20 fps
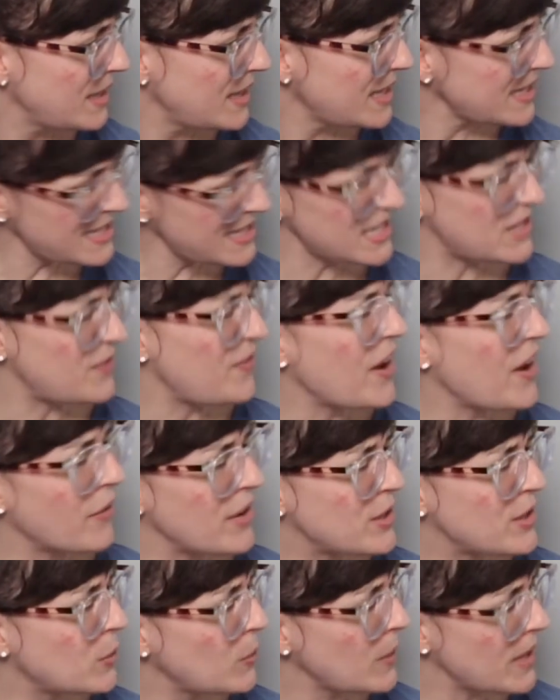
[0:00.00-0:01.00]
This is
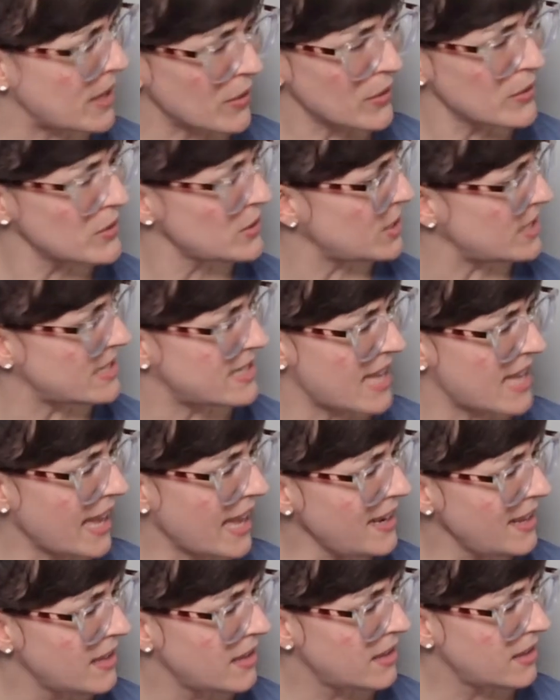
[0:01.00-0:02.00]
very queer, she
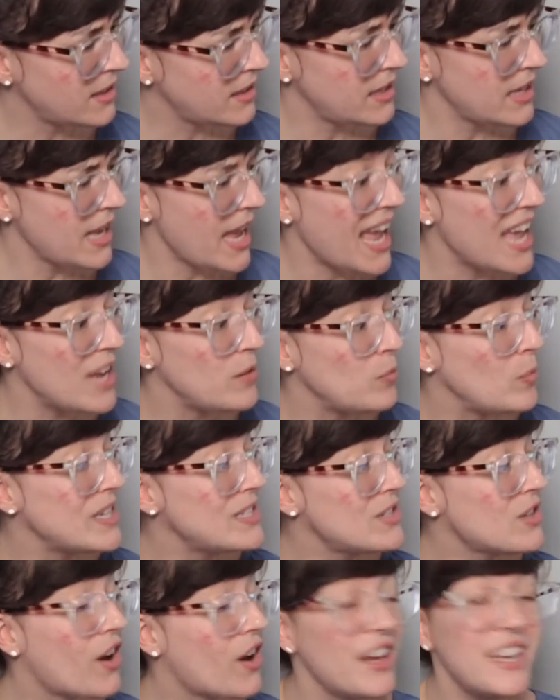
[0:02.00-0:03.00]
said, and
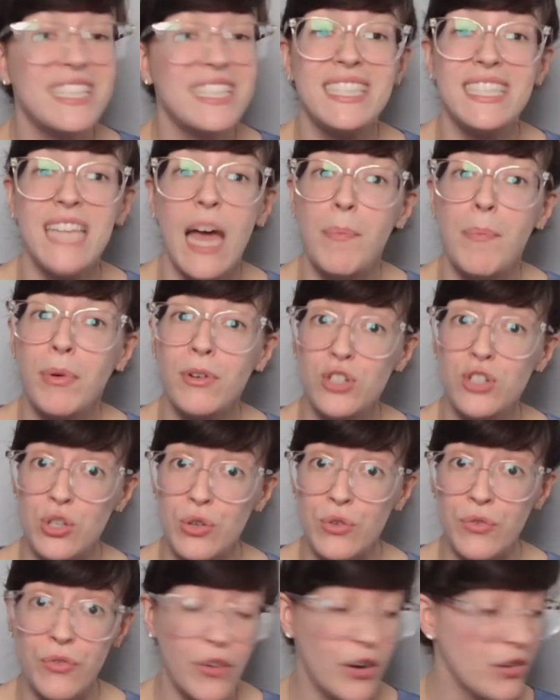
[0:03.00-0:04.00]
went on a step or
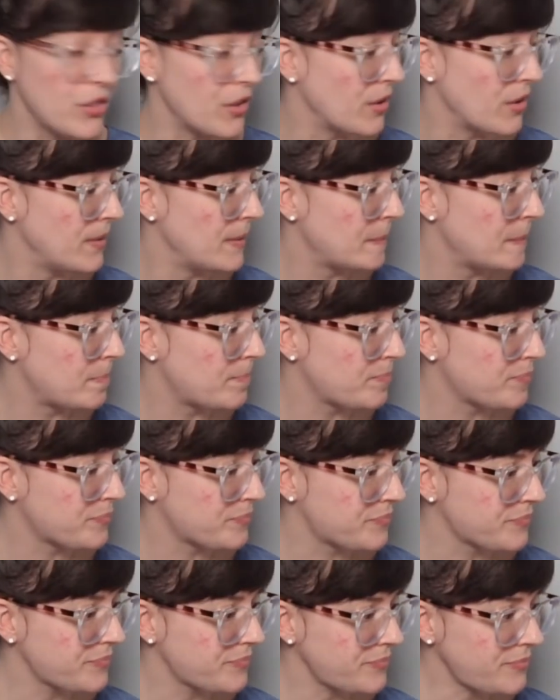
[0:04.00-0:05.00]
two further.
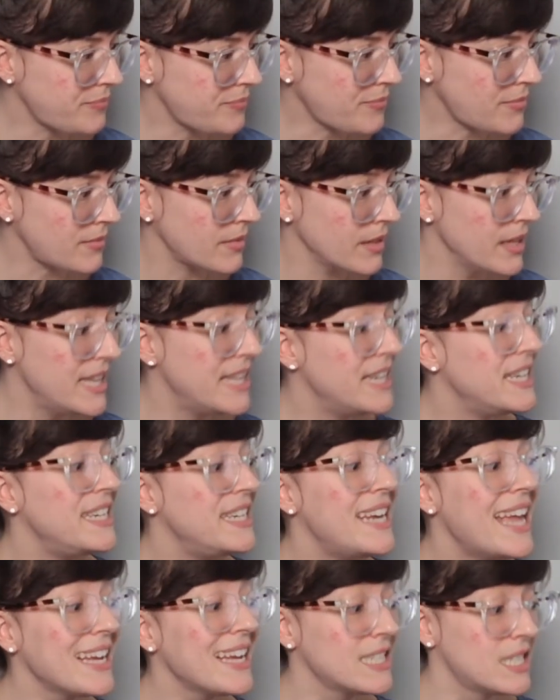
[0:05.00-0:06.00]

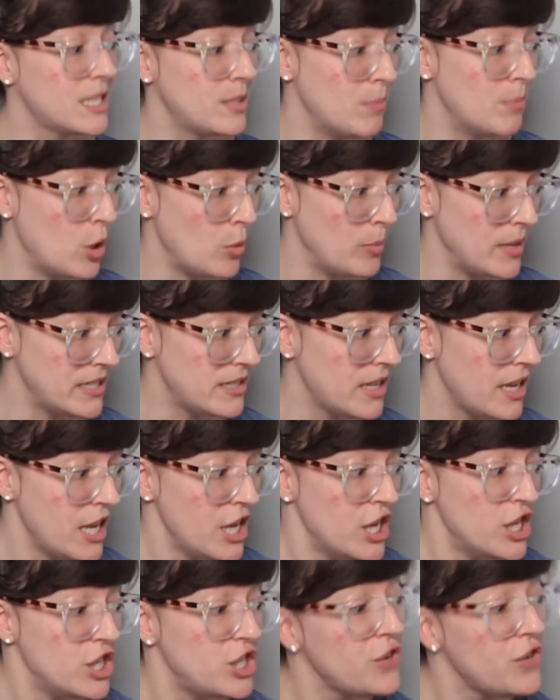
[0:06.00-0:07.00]
Next moment,
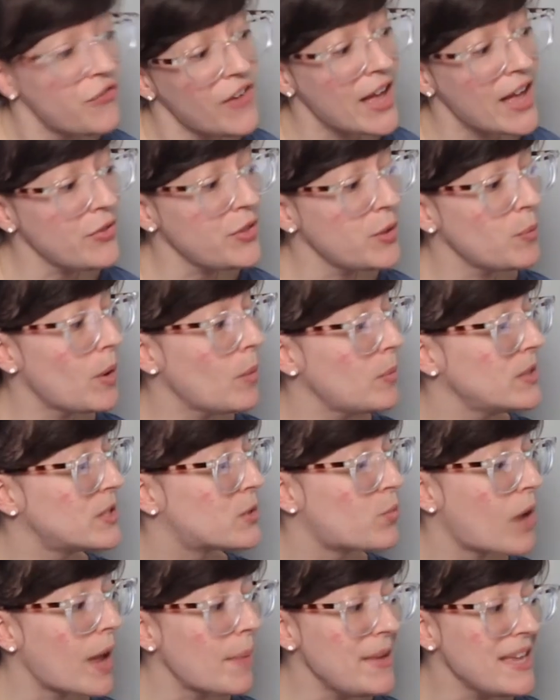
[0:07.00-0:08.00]
she found that what
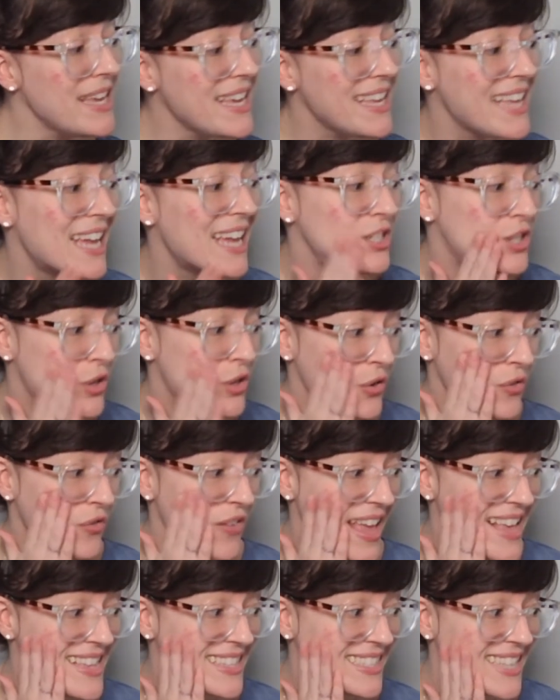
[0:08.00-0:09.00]
was rubbing against her
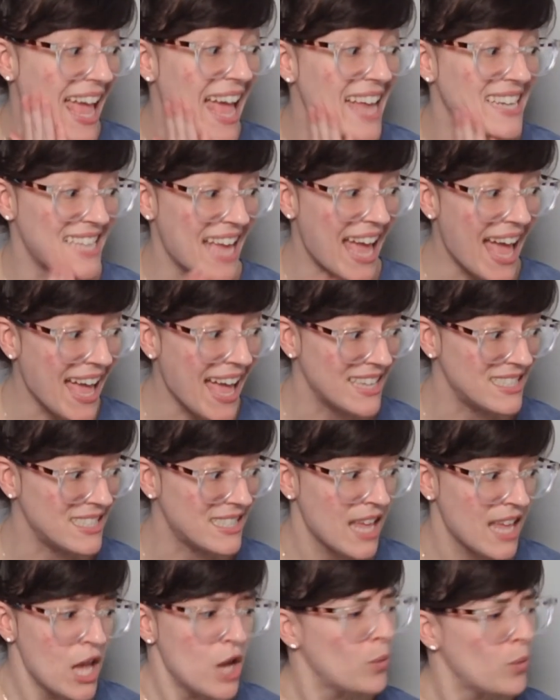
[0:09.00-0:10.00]
face and
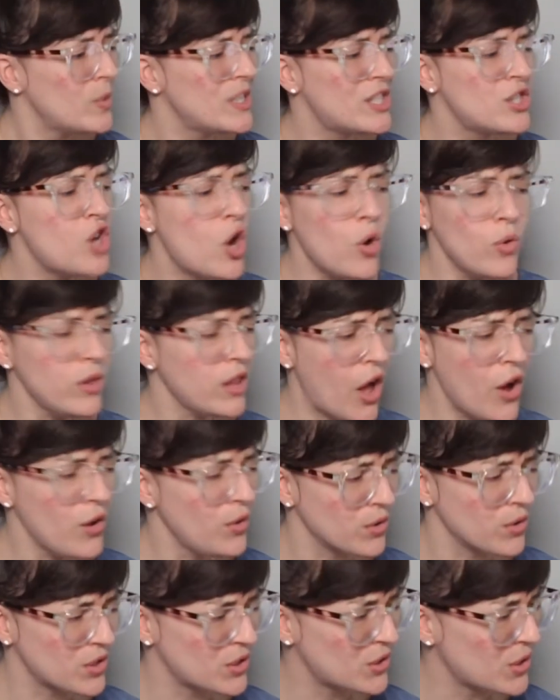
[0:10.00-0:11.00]
hands was no
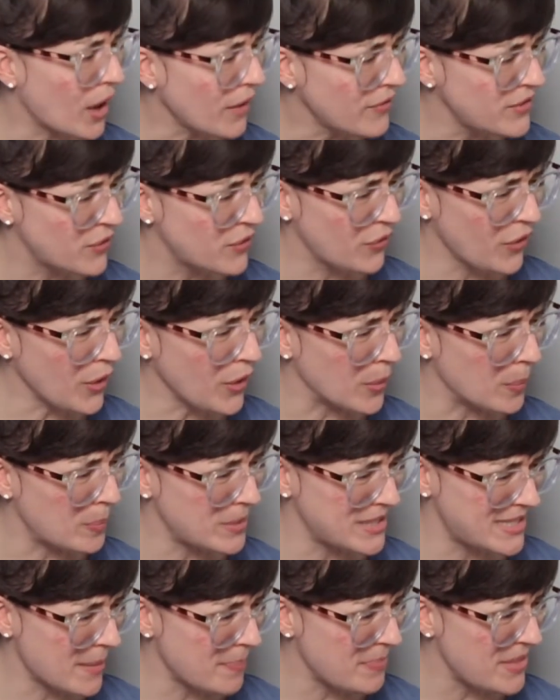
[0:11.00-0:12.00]
longer soft fur,
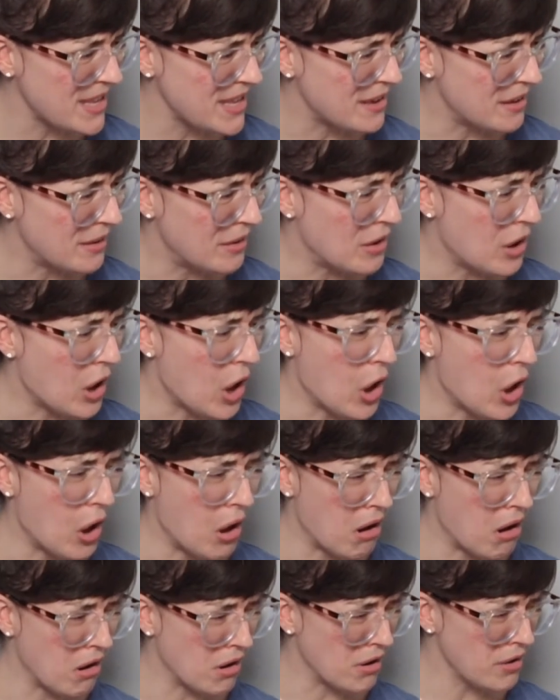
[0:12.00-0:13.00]
but something
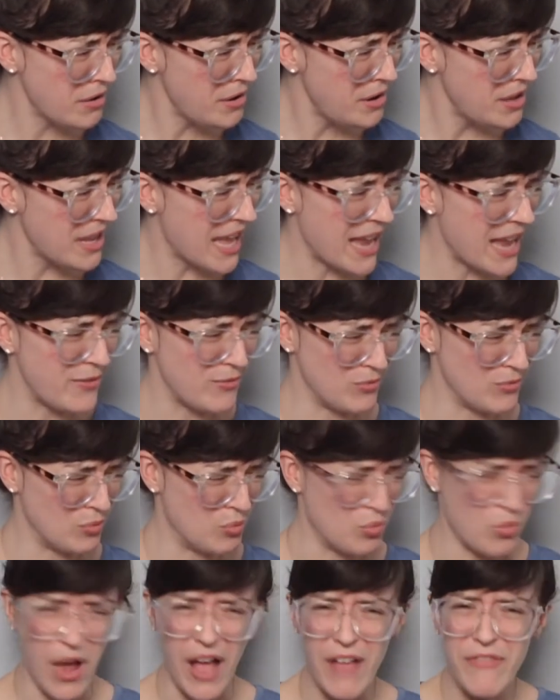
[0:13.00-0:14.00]
hard and
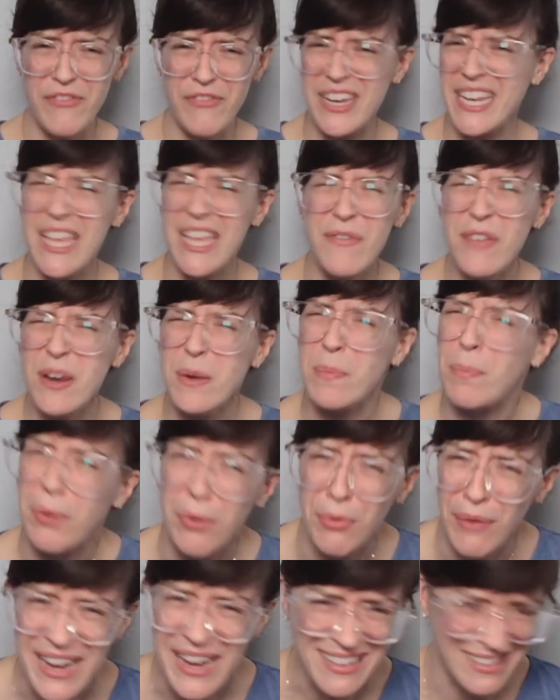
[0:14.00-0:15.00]
rough and even
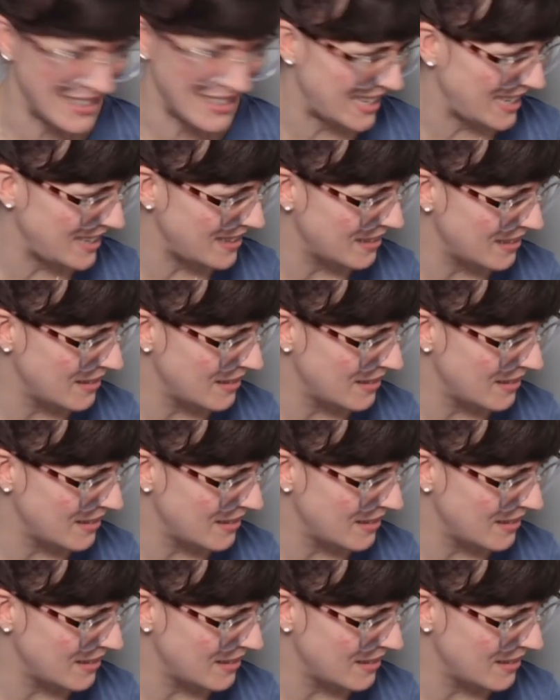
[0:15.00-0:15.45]
prickly.